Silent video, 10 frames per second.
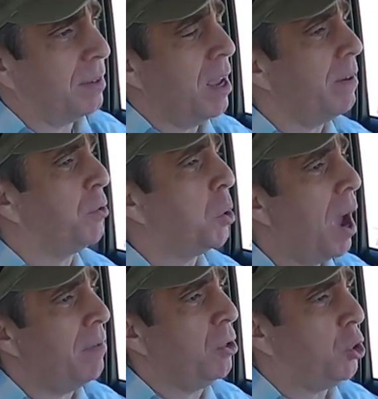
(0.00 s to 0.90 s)
instead of
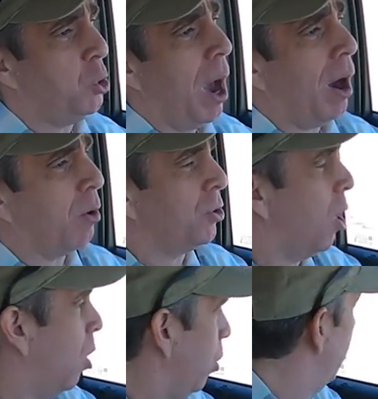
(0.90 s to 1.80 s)
driving two
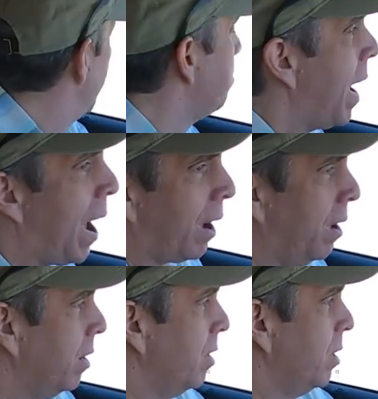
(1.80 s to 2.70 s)
hours all the way
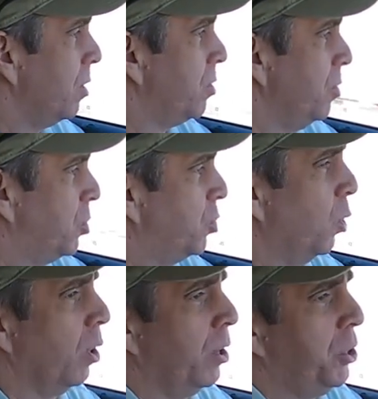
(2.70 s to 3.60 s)
back to the
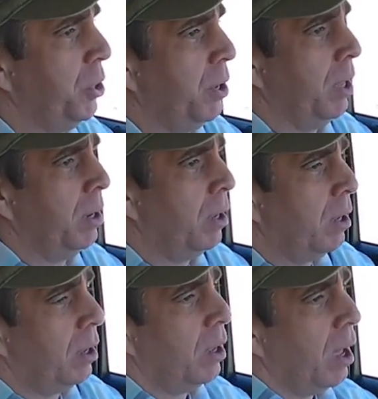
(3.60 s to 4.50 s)
storage unit,
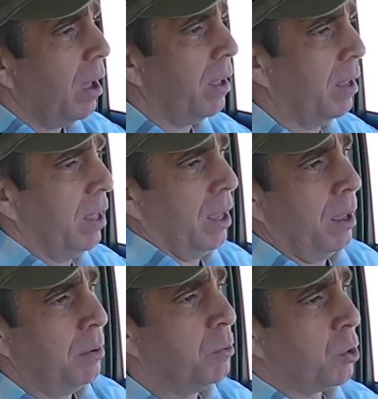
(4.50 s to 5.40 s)

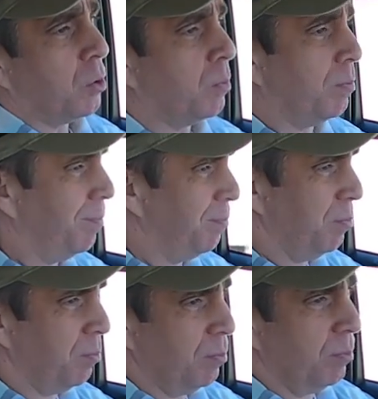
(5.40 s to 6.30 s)

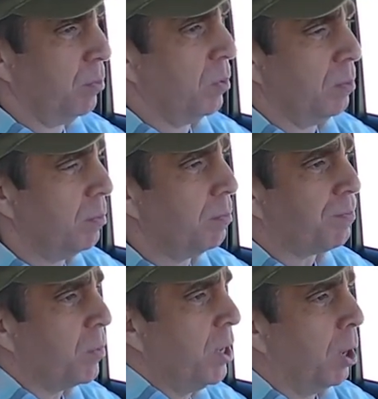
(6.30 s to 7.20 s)

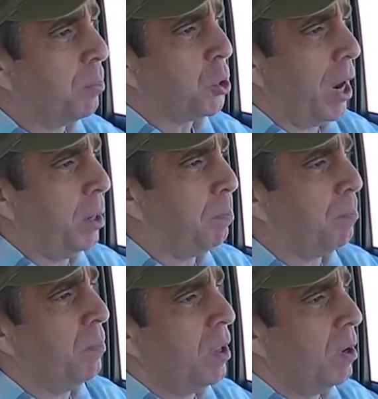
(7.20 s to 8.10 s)
and you know trying to
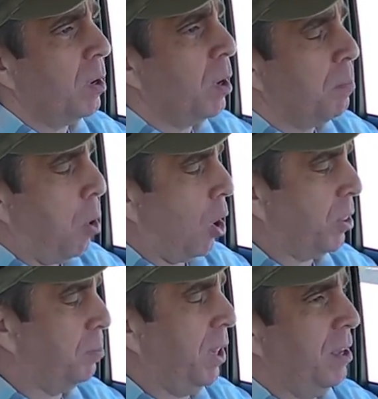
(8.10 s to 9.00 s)

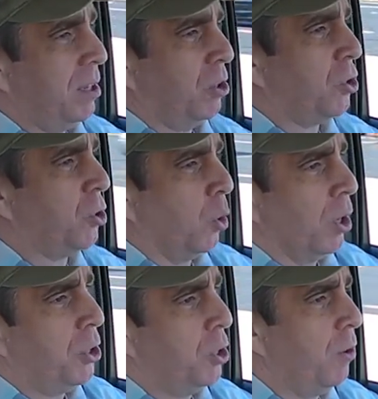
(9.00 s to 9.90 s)
park the place at the
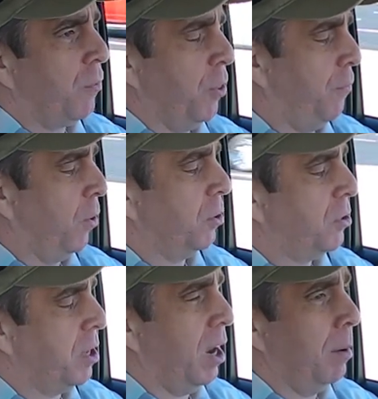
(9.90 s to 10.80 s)
storage unit for the
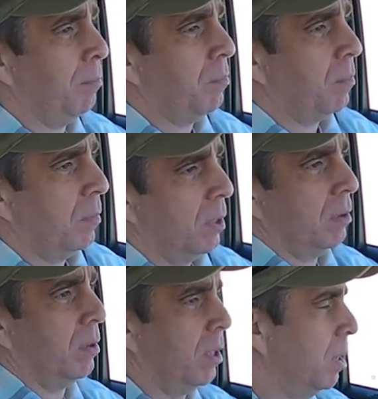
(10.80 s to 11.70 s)
first
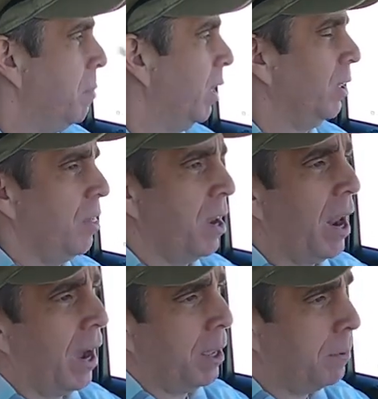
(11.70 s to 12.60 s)
time in the middle of the
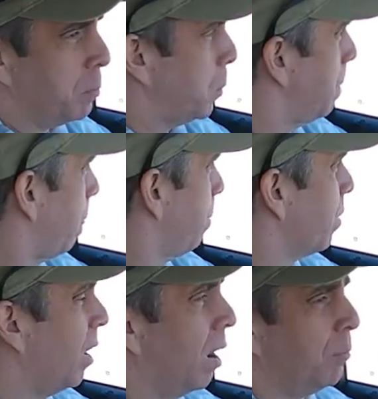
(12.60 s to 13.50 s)
night
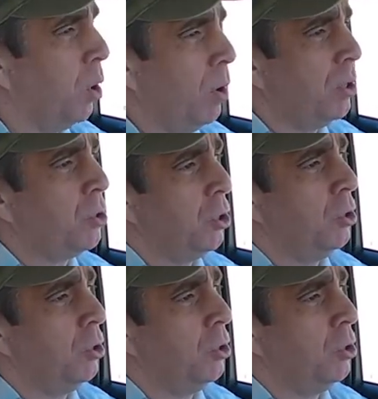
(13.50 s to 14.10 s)
i'm going